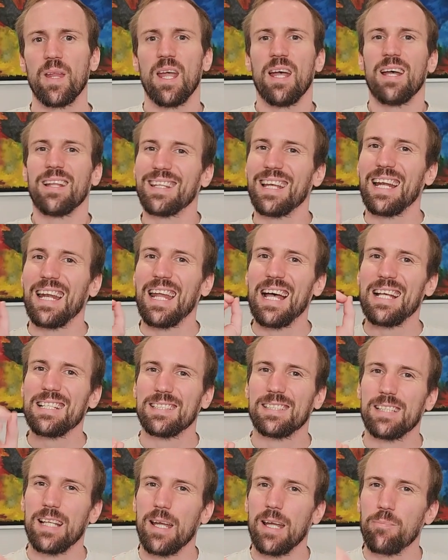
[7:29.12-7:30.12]
The last
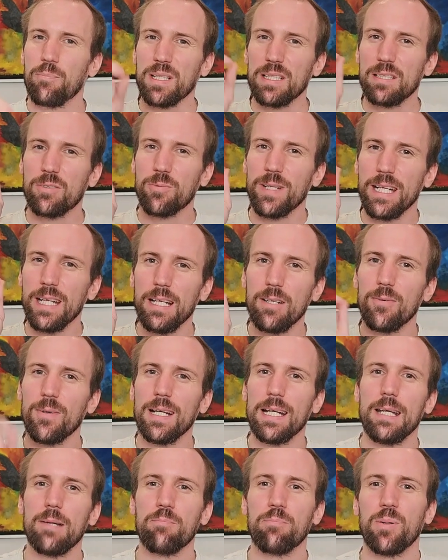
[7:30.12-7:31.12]
step is really,
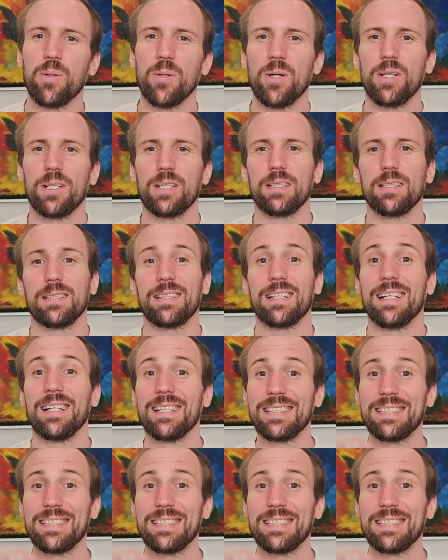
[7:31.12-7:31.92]
really important.